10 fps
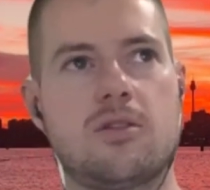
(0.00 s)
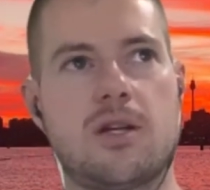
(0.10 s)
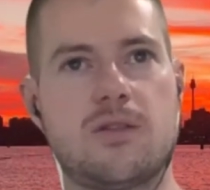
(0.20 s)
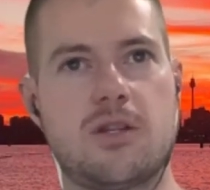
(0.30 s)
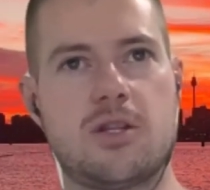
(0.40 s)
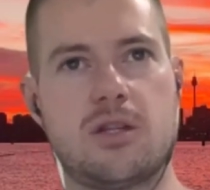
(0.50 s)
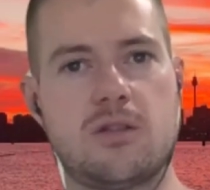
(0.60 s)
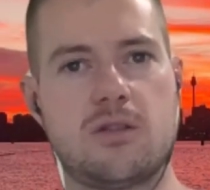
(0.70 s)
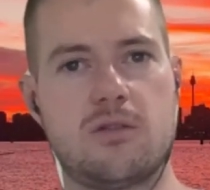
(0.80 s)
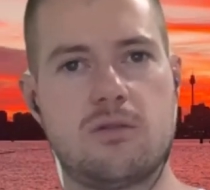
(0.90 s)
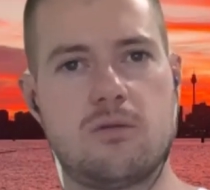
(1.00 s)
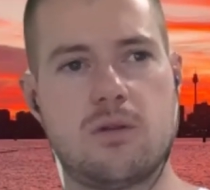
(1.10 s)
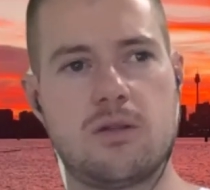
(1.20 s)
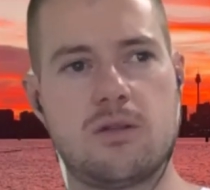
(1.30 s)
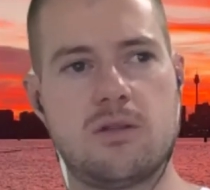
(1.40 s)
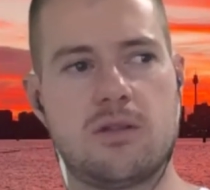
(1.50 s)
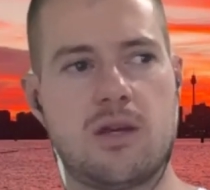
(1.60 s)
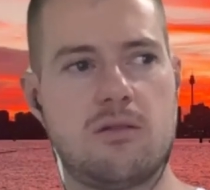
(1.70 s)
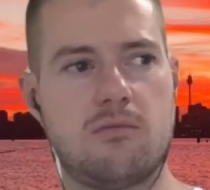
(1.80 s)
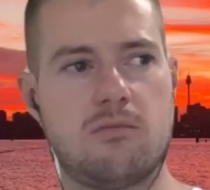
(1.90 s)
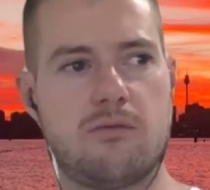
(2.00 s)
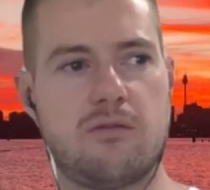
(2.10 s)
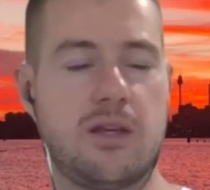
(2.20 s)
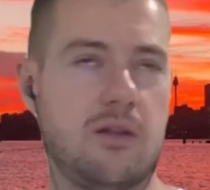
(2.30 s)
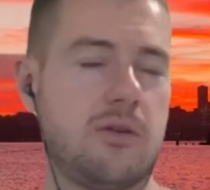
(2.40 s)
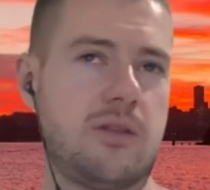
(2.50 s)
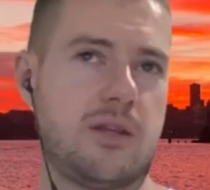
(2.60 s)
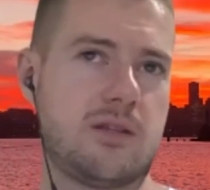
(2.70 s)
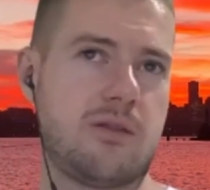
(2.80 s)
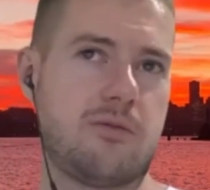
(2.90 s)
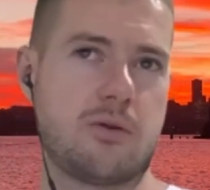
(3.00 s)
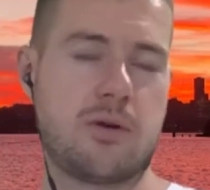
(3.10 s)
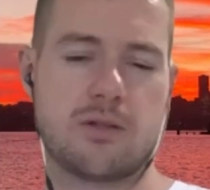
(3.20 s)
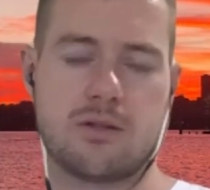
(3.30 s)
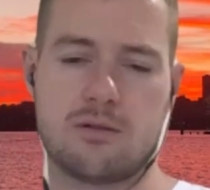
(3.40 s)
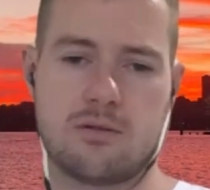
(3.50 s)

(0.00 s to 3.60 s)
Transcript: transitioning to uh, to the date feeler and then date request.